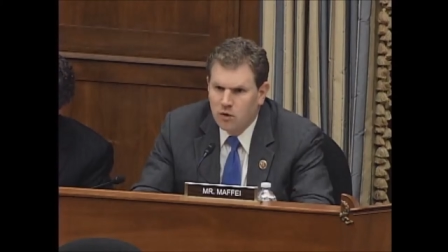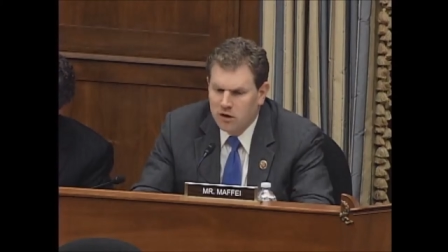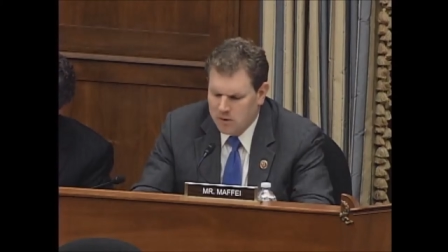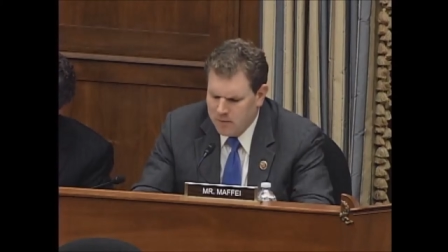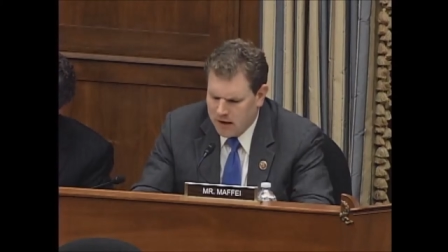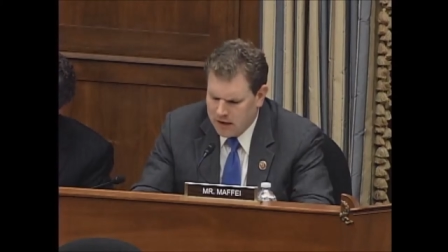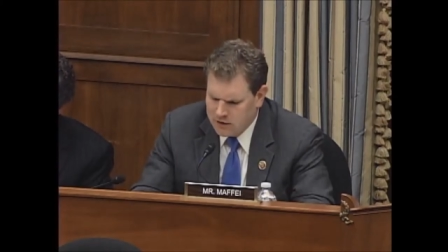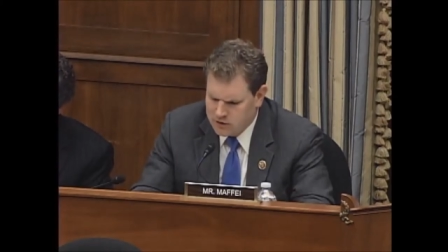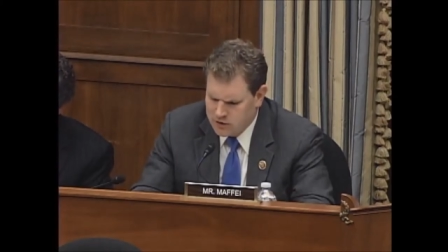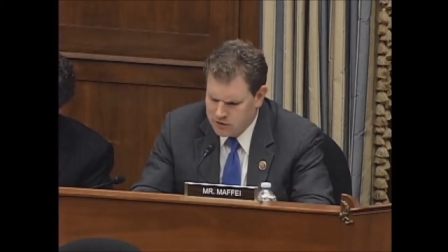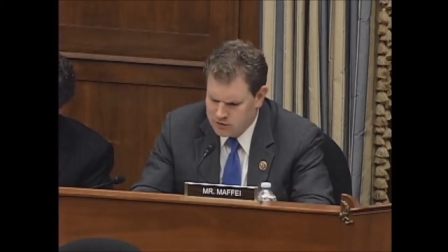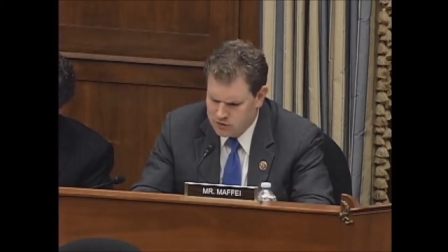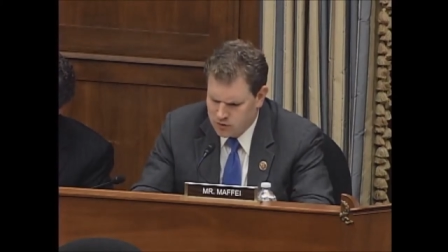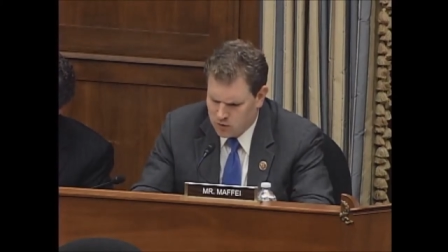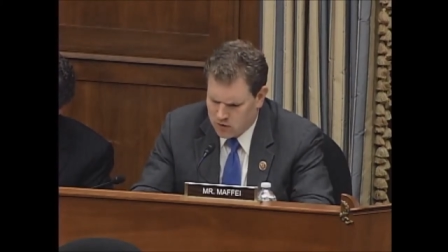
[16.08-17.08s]
William H.
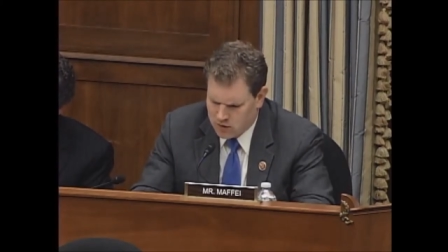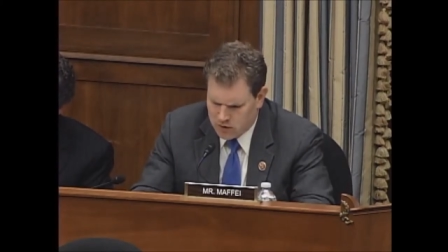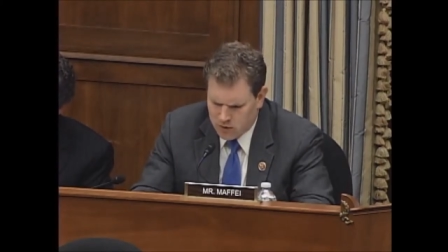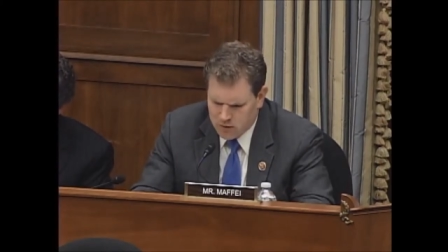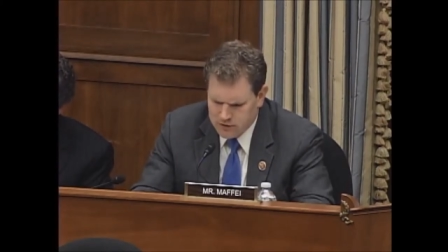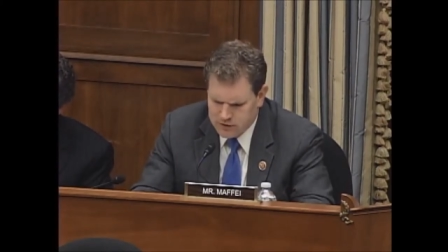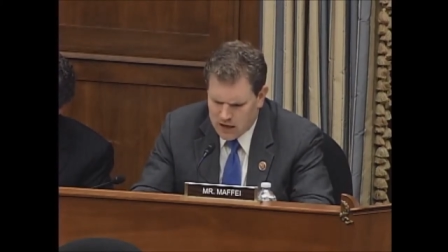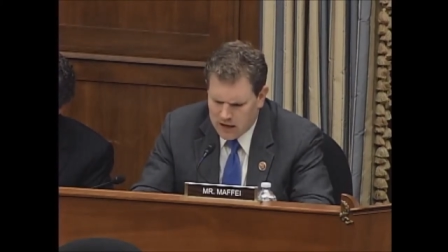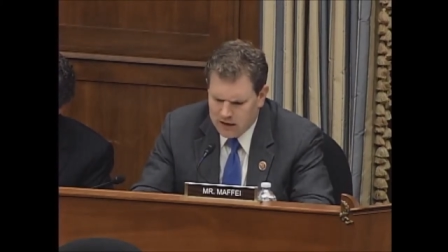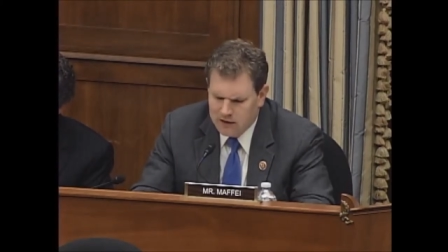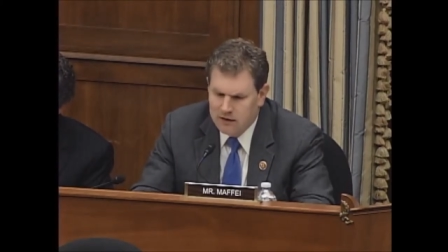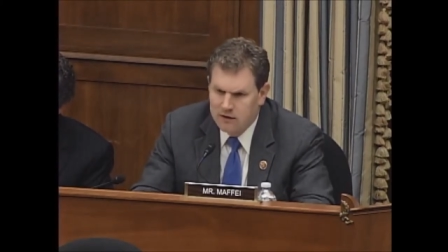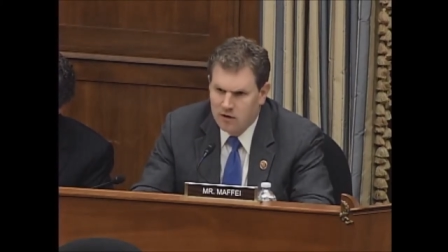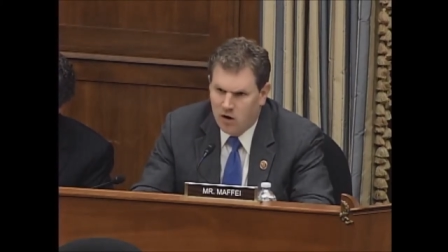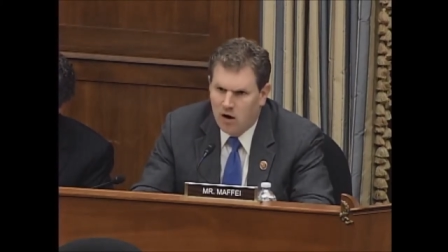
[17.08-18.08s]
Seward, who resided
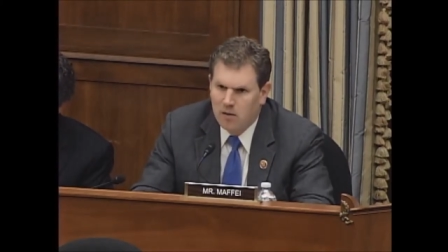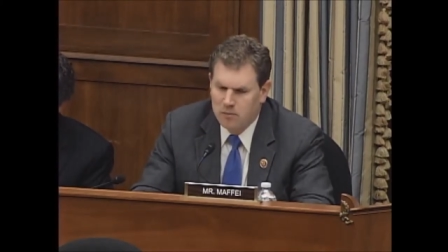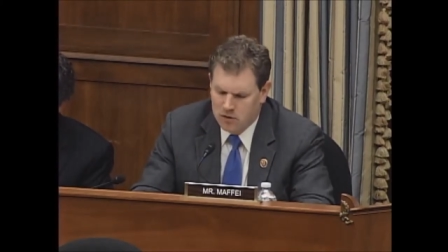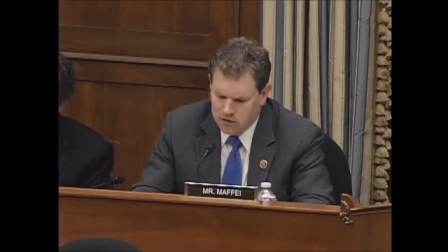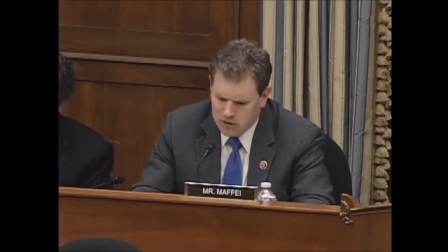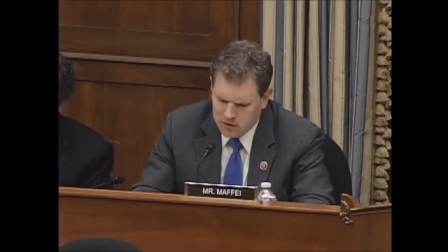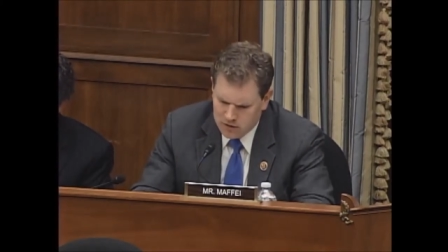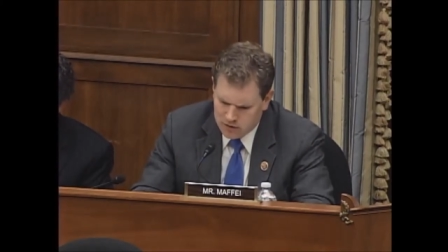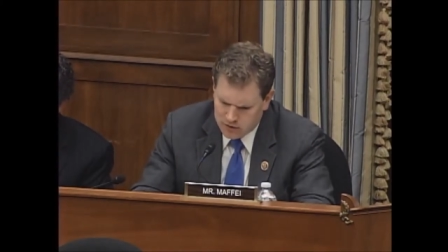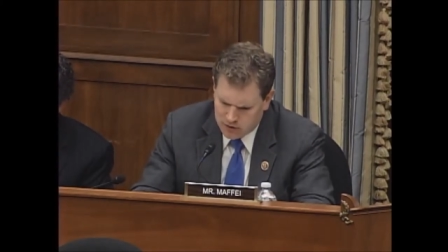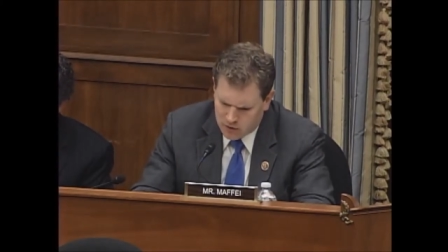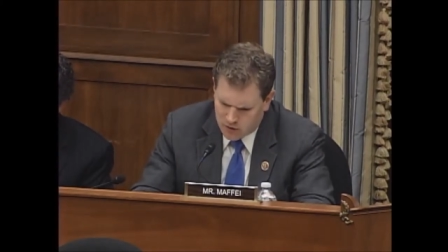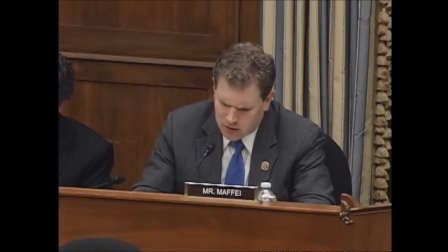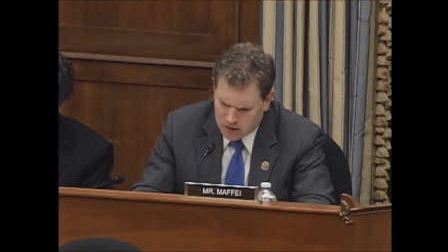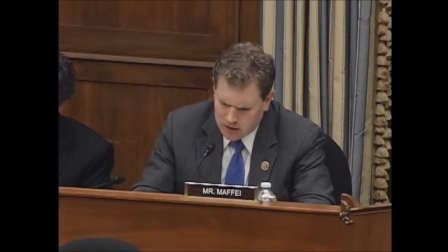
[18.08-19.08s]
in Auburn, New
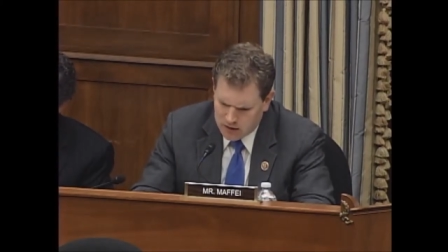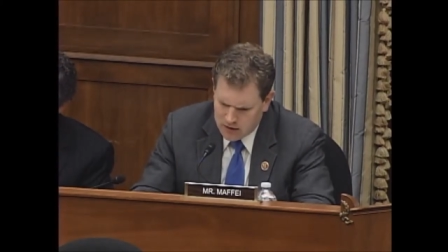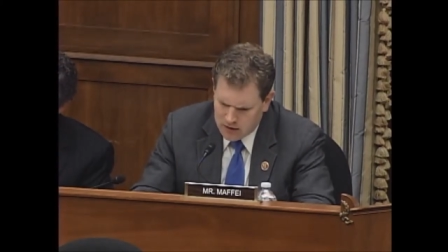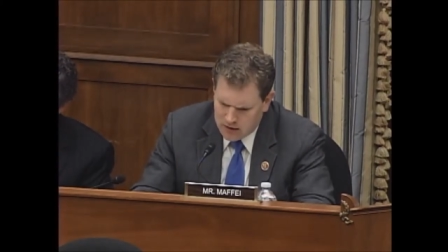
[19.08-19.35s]
York.